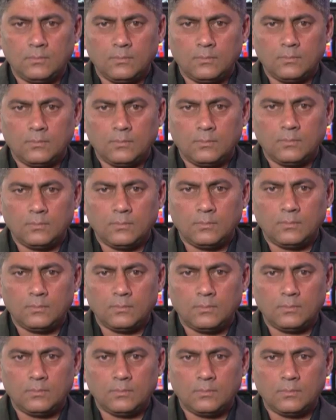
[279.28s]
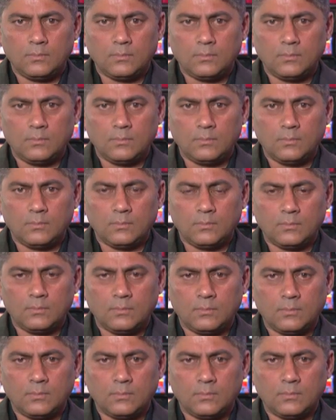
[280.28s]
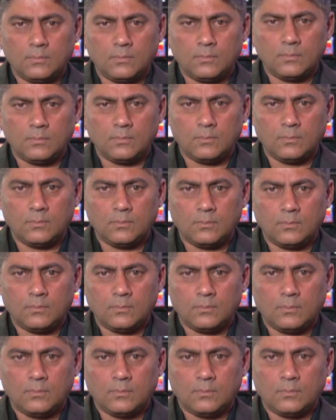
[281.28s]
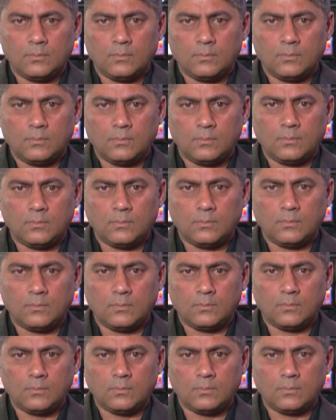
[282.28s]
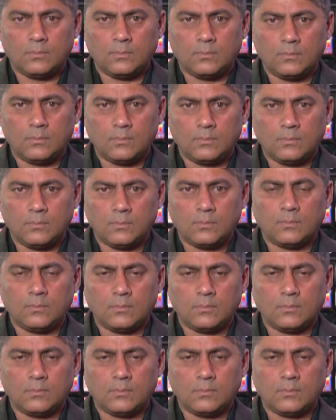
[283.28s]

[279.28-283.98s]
This person isn't speaking.